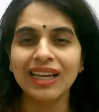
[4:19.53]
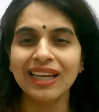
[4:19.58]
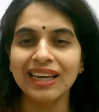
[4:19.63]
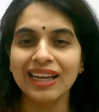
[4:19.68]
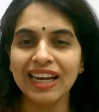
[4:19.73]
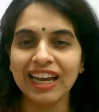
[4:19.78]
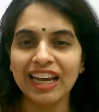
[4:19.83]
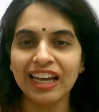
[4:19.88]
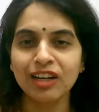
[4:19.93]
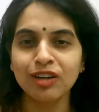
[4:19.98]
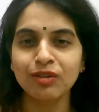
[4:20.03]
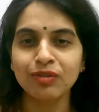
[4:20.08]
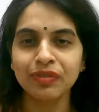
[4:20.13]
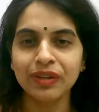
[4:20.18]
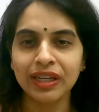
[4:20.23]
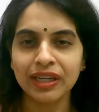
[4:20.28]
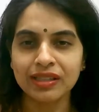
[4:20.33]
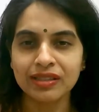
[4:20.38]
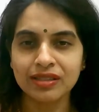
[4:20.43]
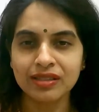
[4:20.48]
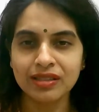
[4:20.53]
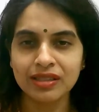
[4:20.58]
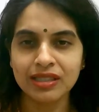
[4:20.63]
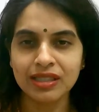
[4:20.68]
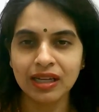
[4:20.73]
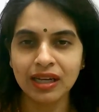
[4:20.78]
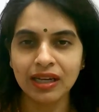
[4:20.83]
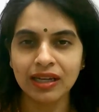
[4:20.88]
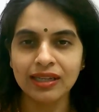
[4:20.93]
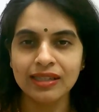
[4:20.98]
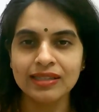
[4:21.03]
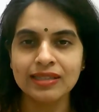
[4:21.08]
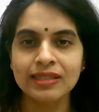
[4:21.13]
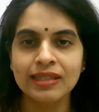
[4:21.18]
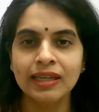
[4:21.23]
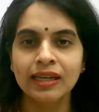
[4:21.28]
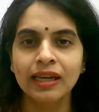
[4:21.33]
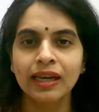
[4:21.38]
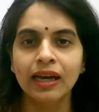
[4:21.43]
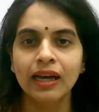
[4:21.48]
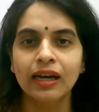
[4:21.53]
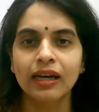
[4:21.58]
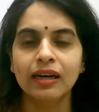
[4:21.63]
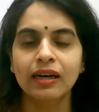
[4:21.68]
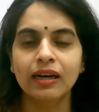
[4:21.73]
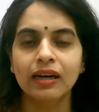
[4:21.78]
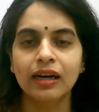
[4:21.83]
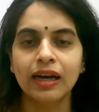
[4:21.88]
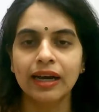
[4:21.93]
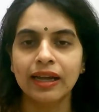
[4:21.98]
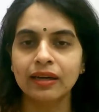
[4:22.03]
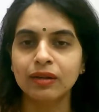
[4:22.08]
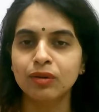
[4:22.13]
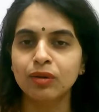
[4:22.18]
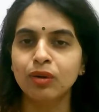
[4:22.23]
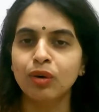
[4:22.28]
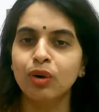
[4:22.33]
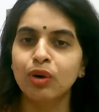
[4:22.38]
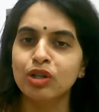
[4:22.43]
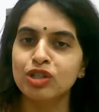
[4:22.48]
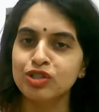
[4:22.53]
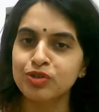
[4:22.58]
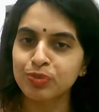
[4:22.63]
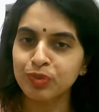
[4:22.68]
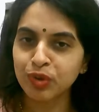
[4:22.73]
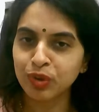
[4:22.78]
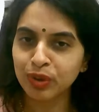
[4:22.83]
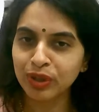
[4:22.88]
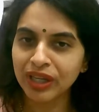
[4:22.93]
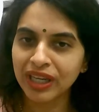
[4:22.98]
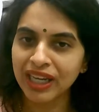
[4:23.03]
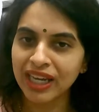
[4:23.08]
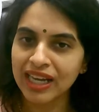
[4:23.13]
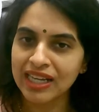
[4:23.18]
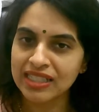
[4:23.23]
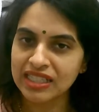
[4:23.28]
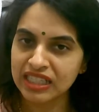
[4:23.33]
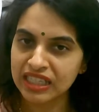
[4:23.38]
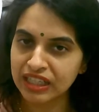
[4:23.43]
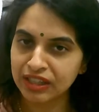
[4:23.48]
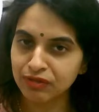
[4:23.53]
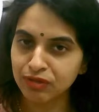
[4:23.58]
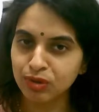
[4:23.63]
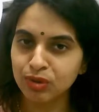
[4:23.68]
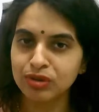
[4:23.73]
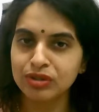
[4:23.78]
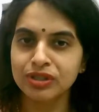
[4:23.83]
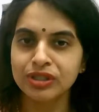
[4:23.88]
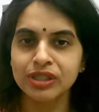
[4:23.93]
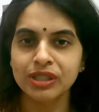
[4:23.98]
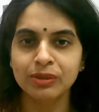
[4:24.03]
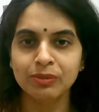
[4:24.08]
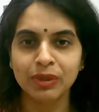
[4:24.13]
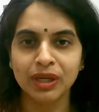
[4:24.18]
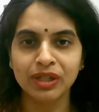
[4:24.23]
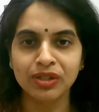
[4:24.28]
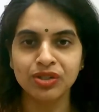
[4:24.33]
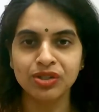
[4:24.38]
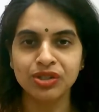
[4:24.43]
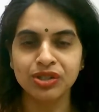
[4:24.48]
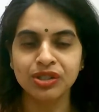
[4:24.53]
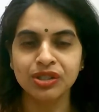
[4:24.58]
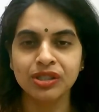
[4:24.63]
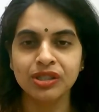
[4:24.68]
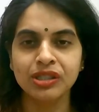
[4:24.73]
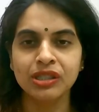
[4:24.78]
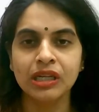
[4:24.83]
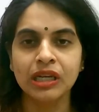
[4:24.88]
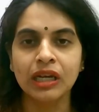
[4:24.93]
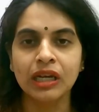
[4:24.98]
lack of exercise, alcohol, smoking, as I have already mentioned.